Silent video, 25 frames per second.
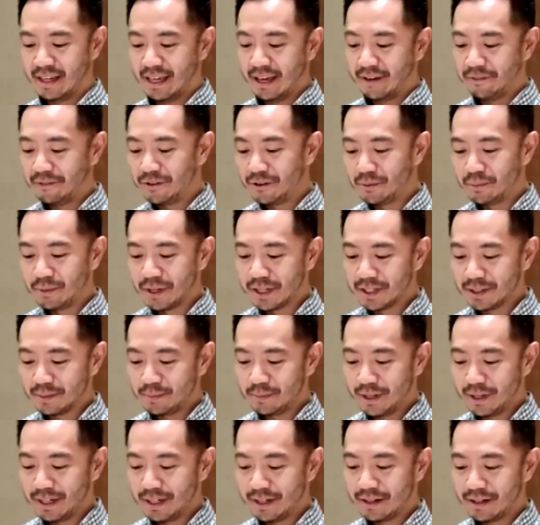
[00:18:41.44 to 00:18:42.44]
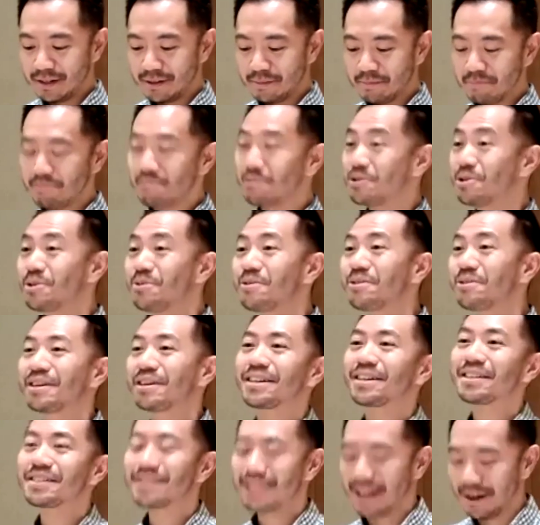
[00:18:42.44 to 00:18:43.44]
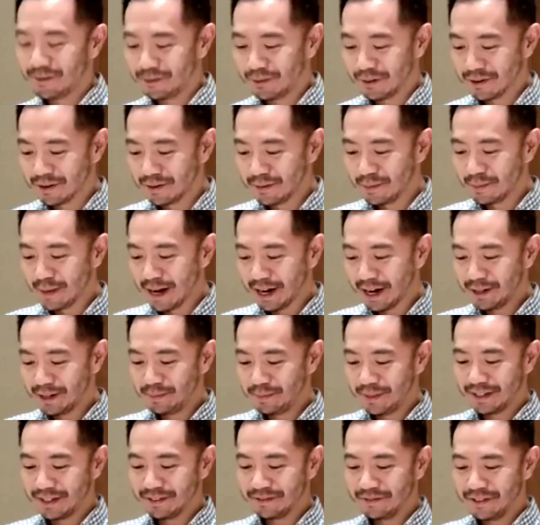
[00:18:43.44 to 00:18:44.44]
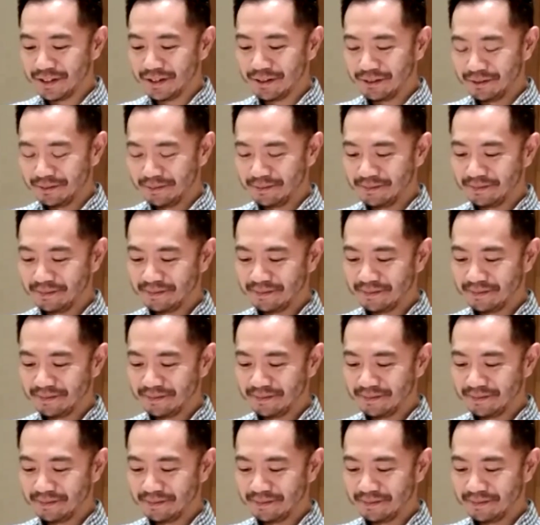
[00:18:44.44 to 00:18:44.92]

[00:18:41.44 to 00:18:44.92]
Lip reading: If you miss me, do things that will remind me of you.